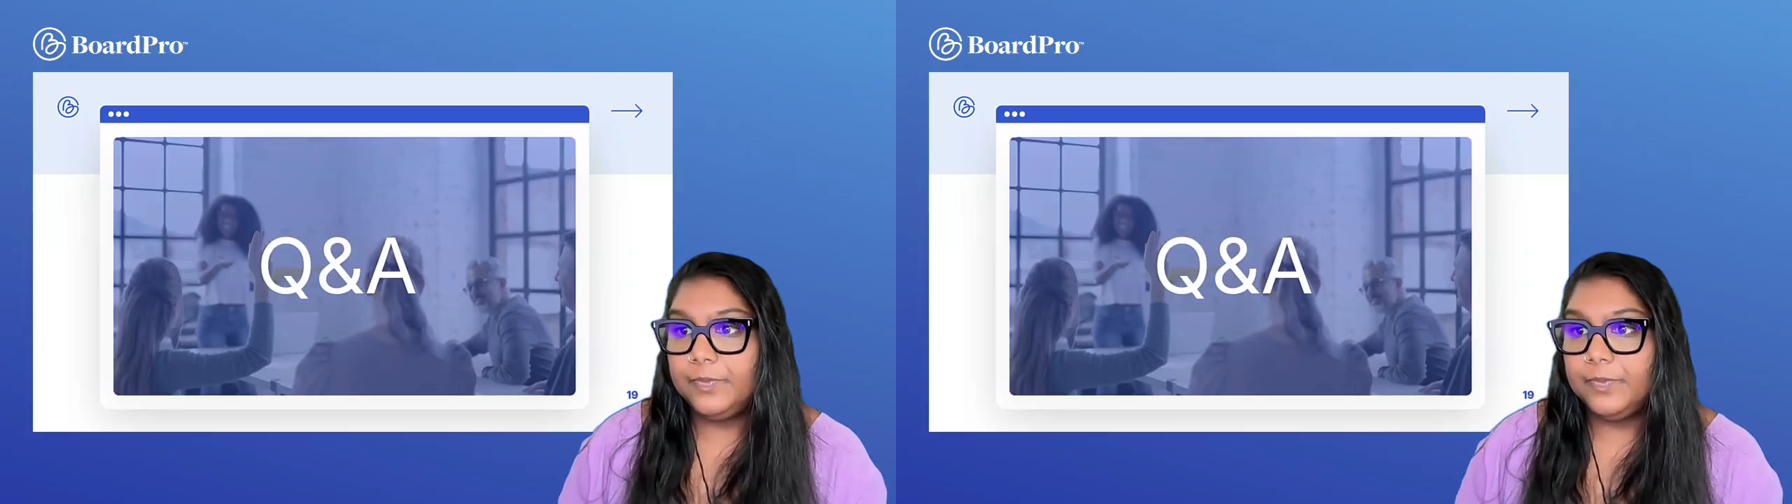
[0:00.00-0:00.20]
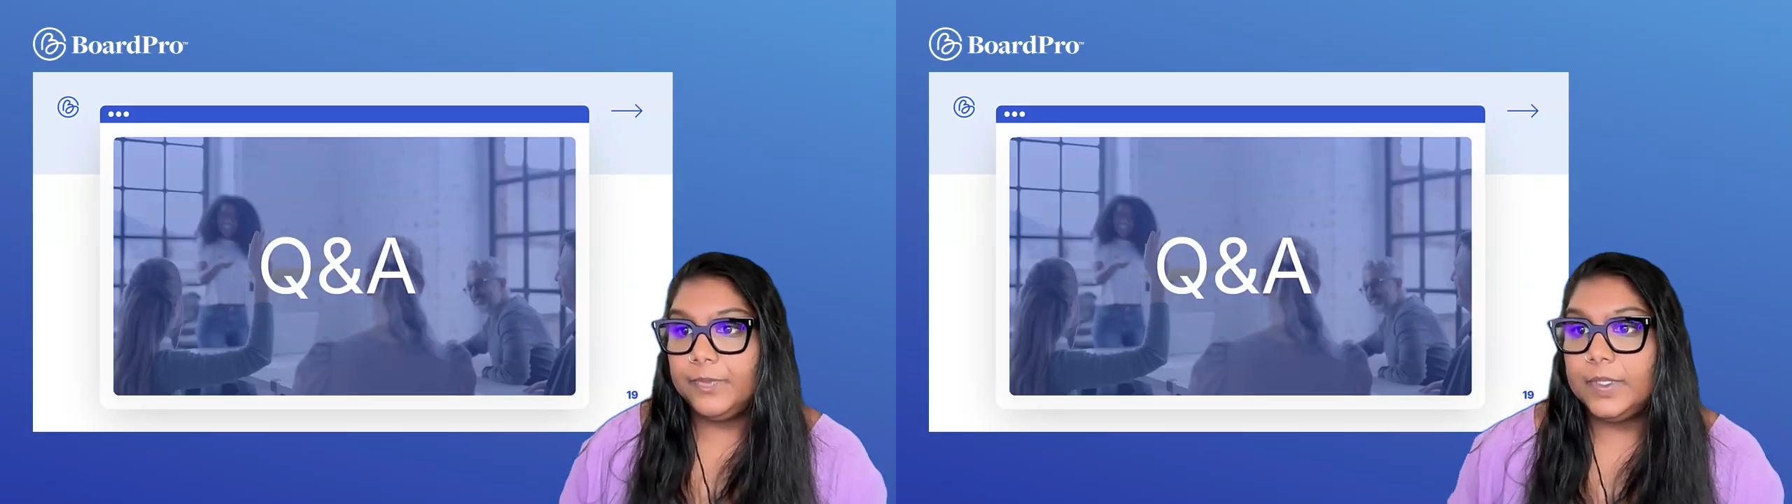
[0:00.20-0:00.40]

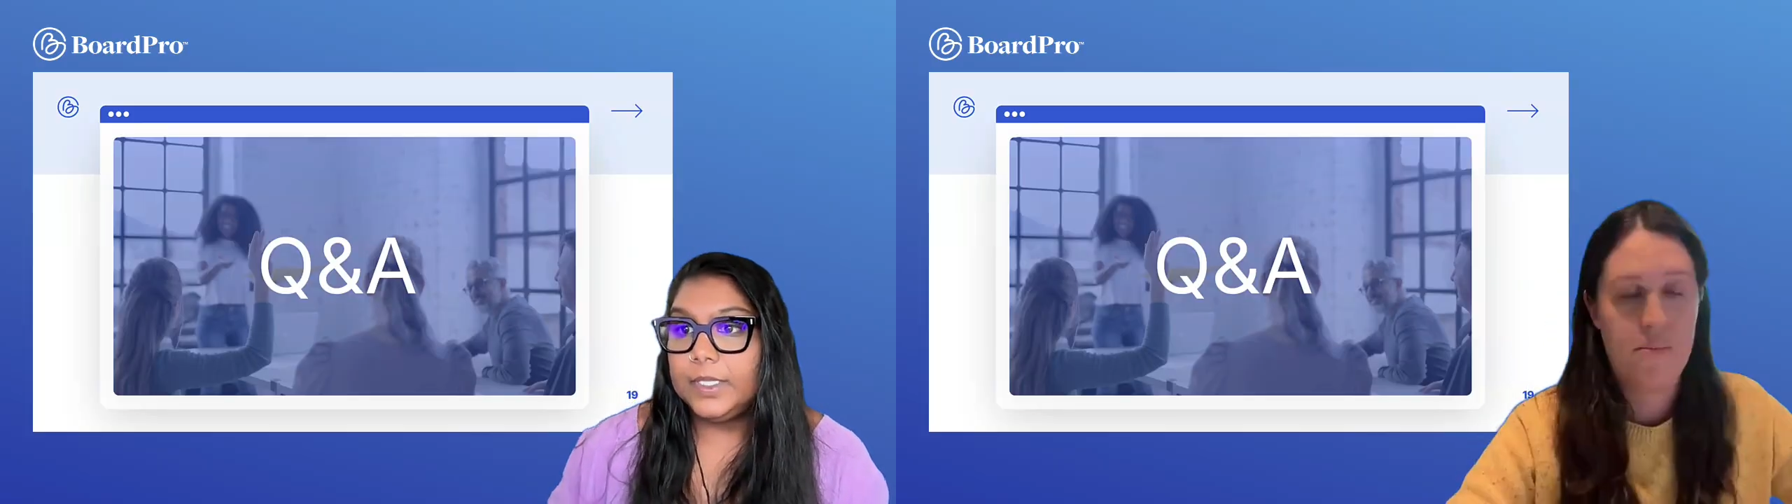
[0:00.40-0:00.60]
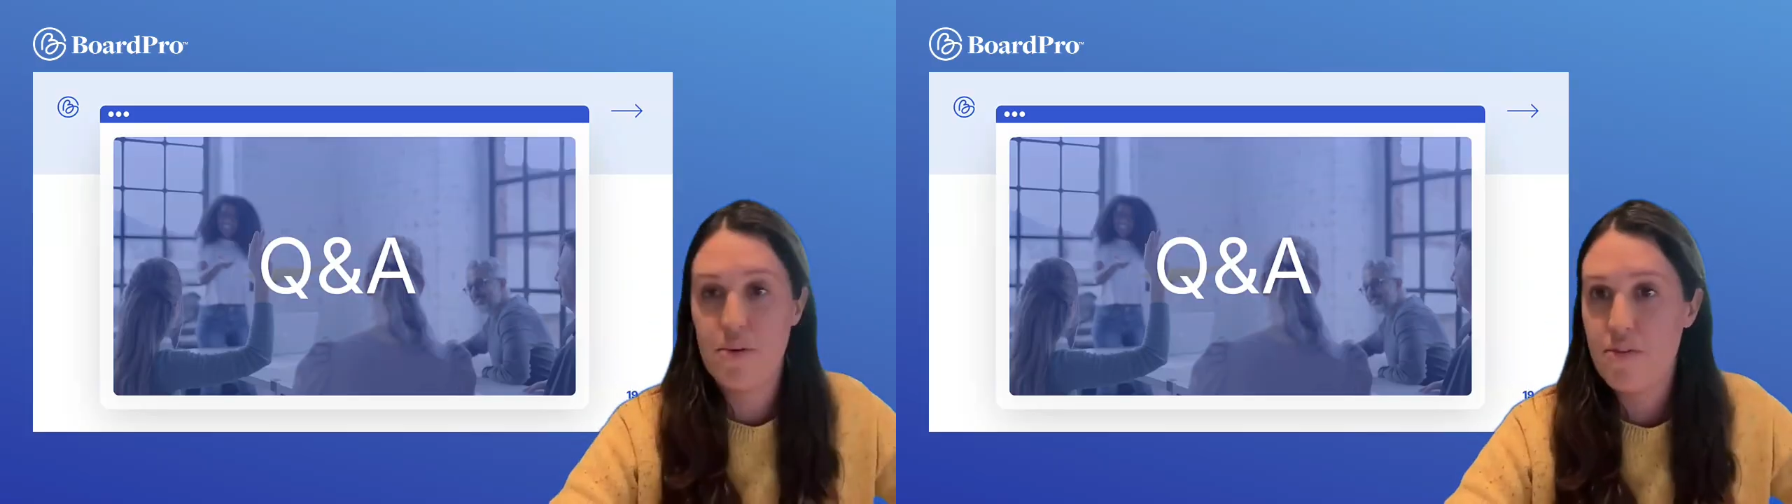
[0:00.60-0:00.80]

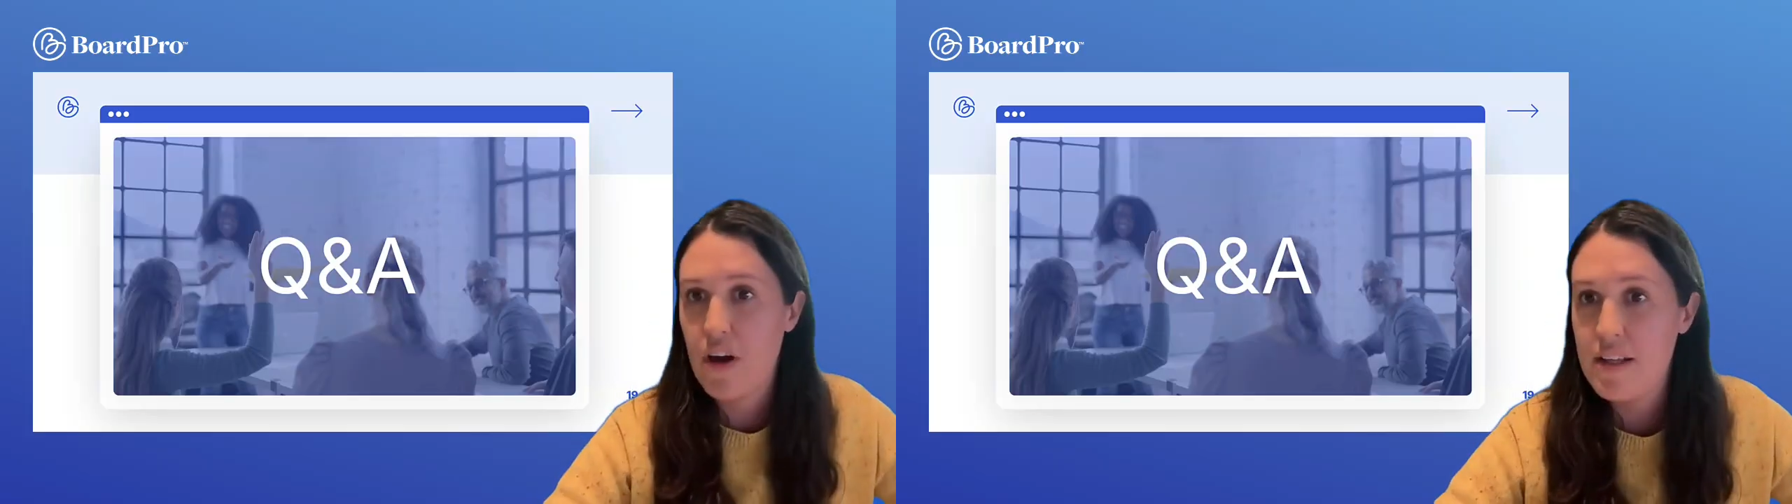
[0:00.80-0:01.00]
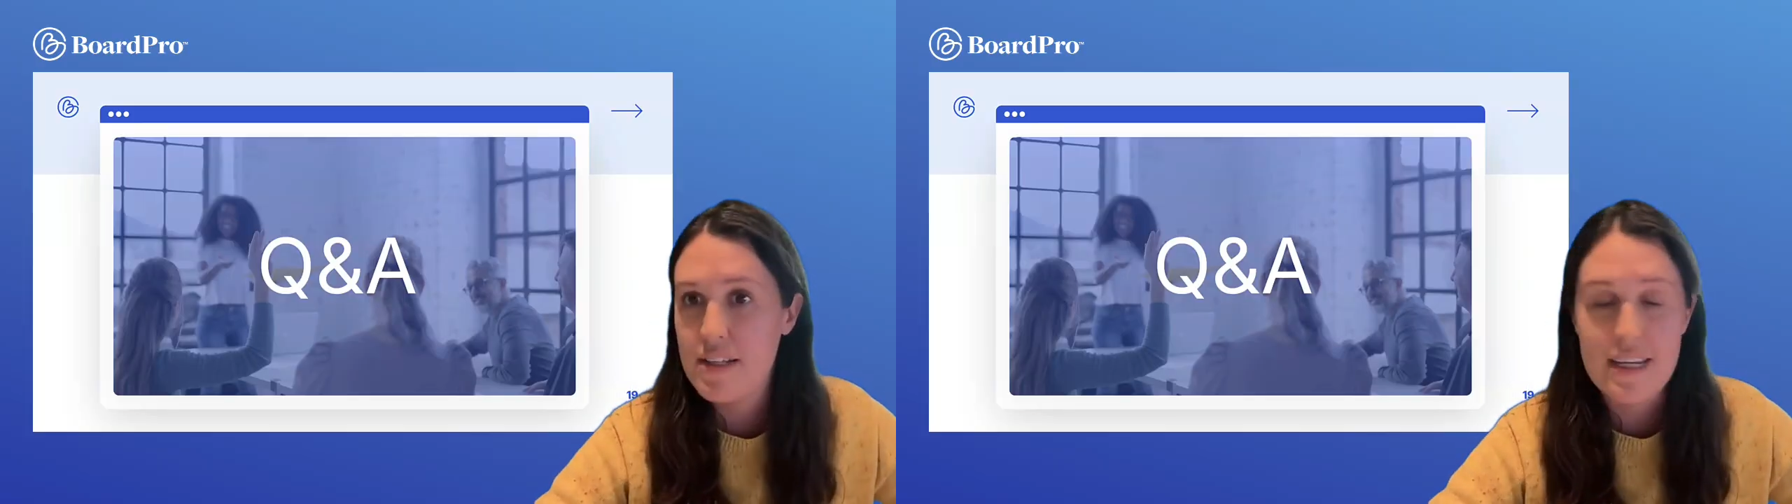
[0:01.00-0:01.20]
Awesome. We've
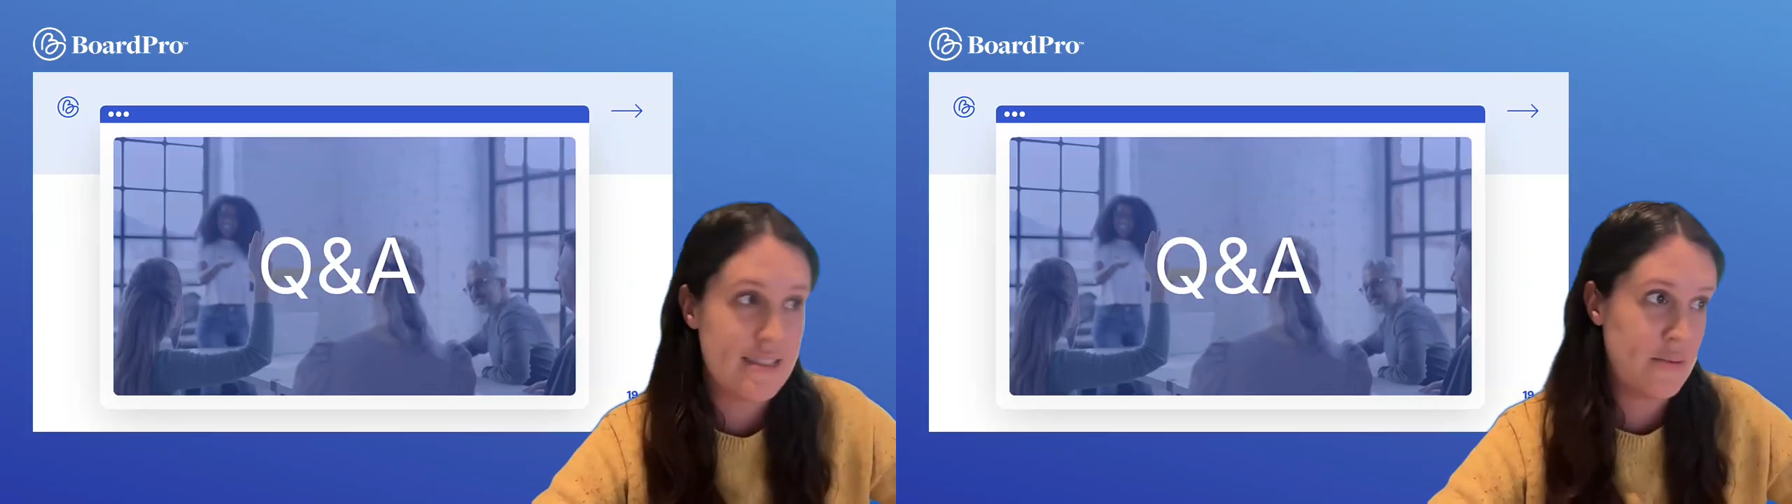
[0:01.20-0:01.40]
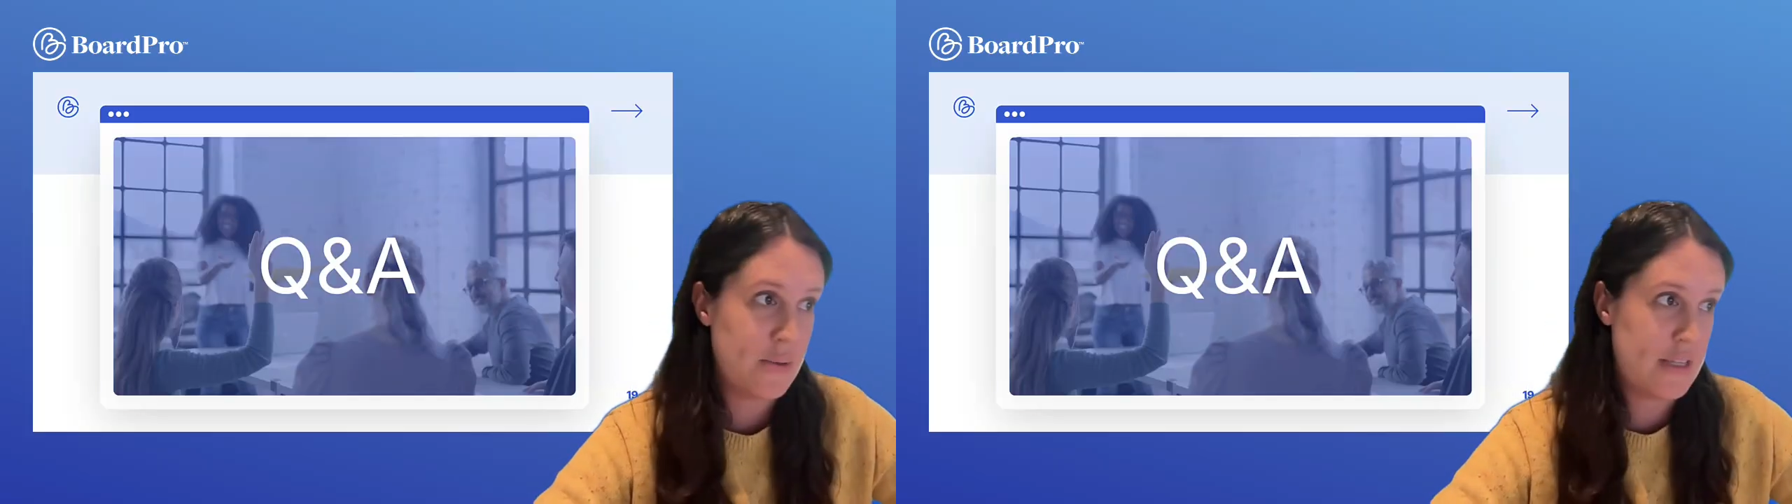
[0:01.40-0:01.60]
got an
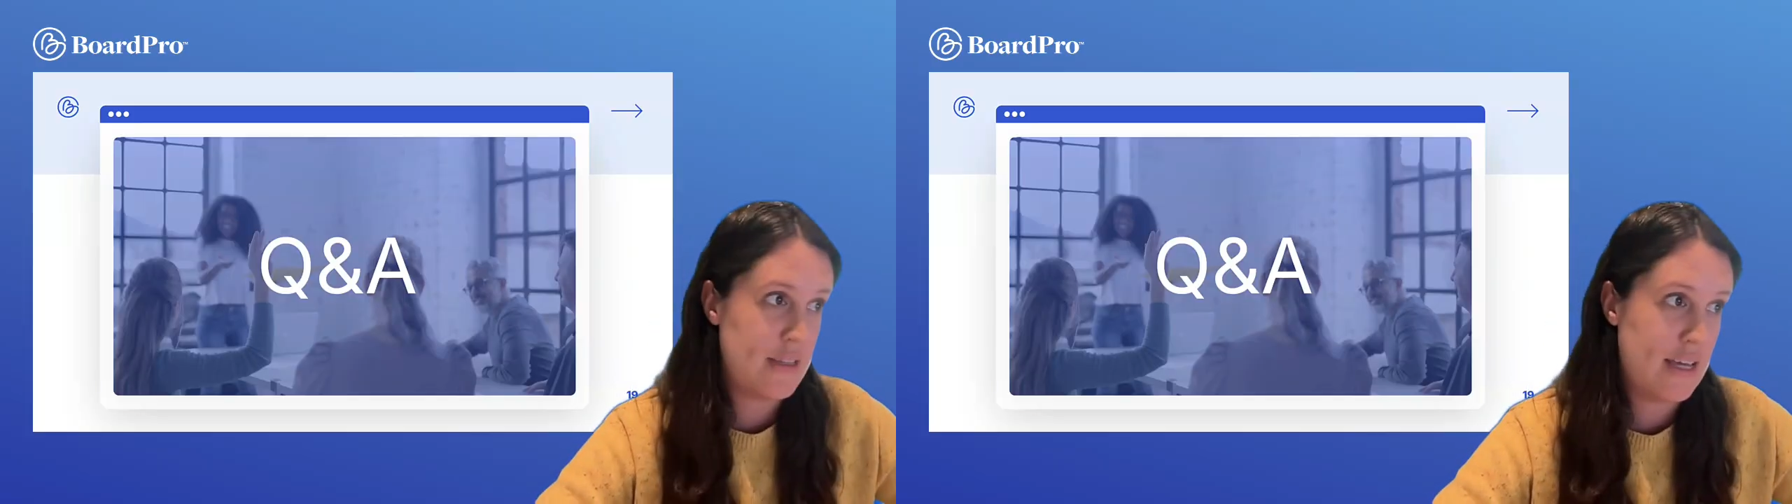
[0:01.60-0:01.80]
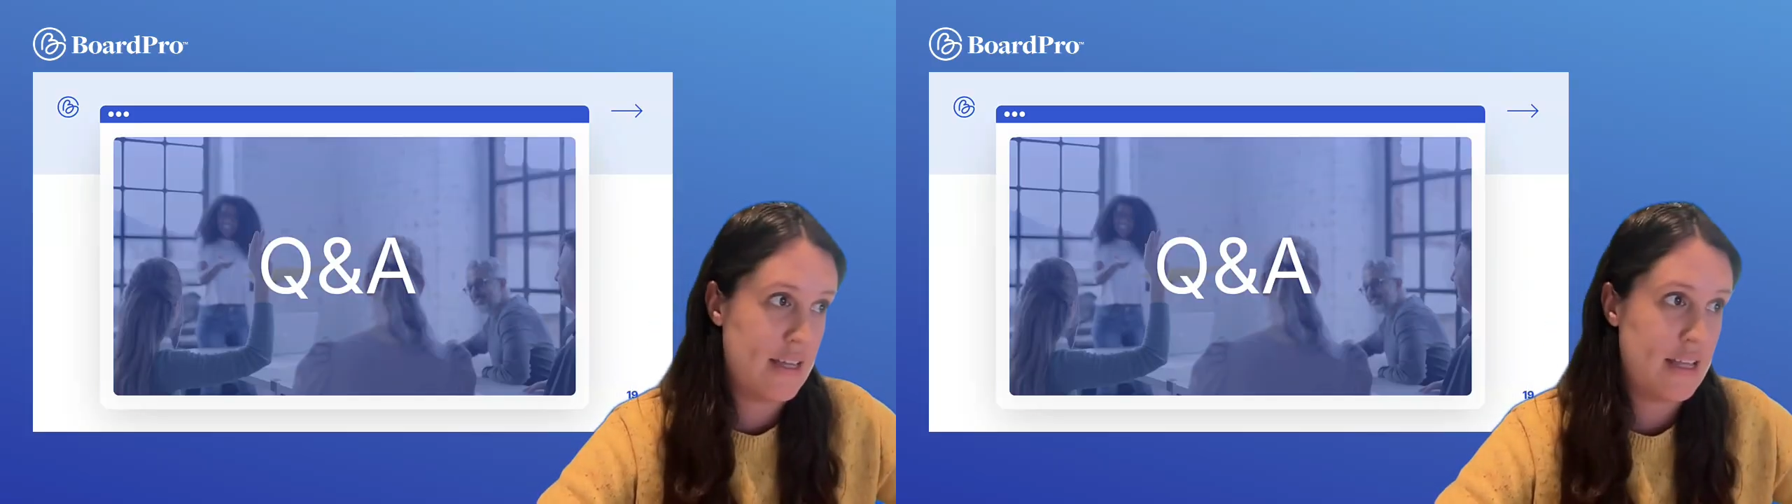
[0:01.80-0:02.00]
easy
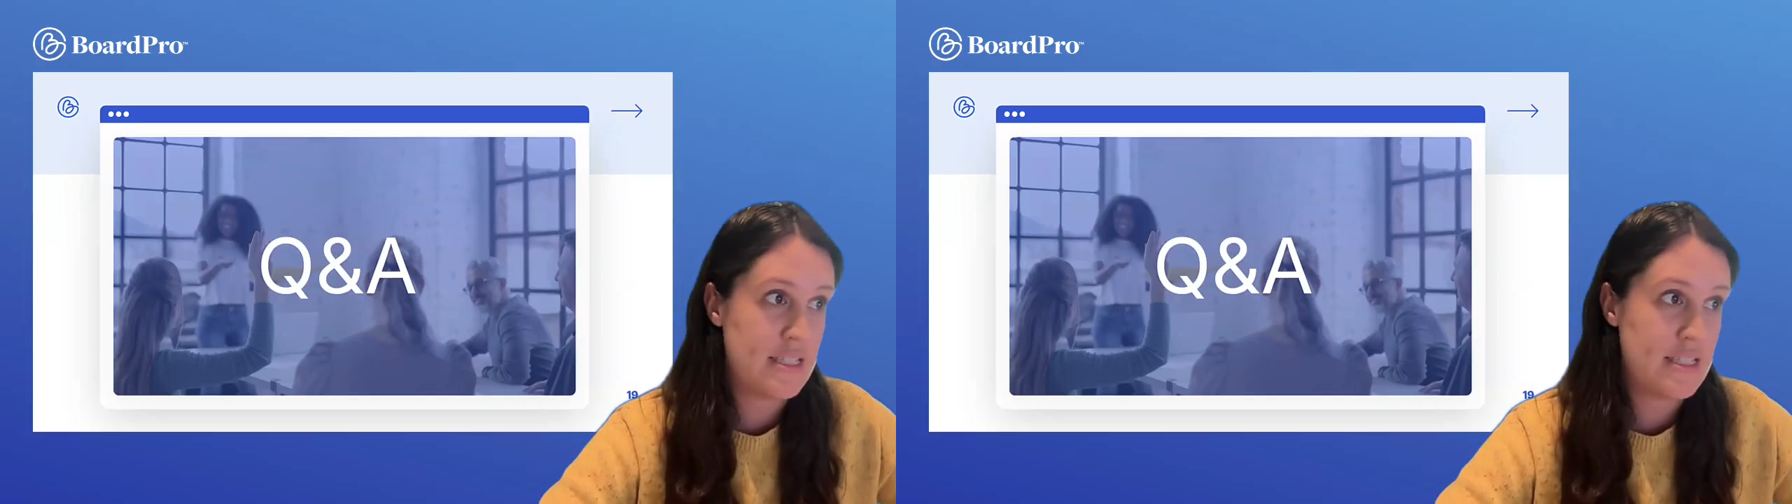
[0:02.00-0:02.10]
one there.